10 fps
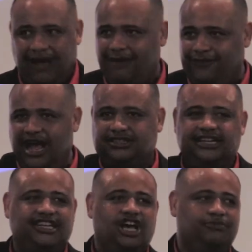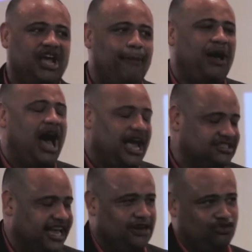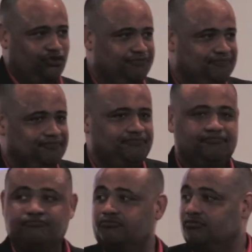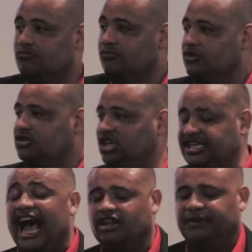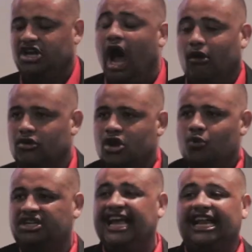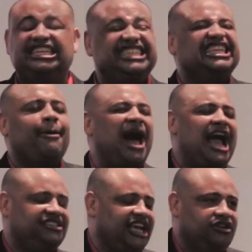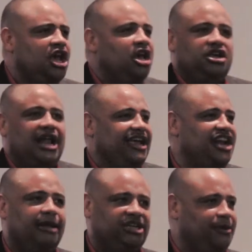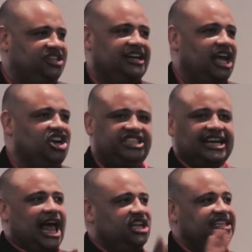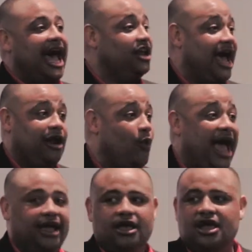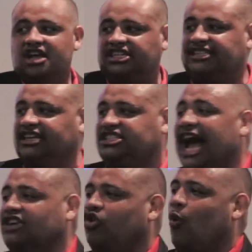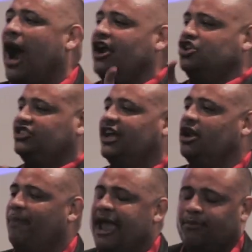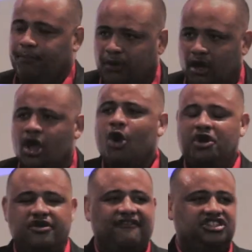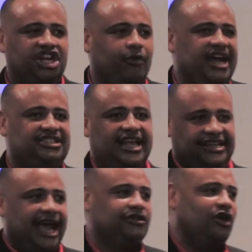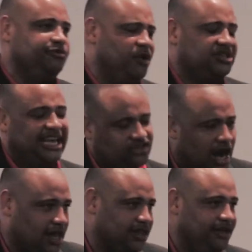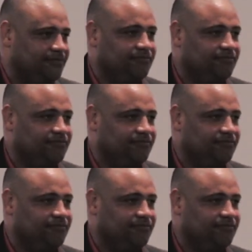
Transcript: My fiance tells me I'm behind schedule. She tells me, no, she says I'm behind schedule. You're not up to date with technology. Your technology's out of whack. She said, Joshua, why are you selling a paper book when you have a generation that downloads books electronically?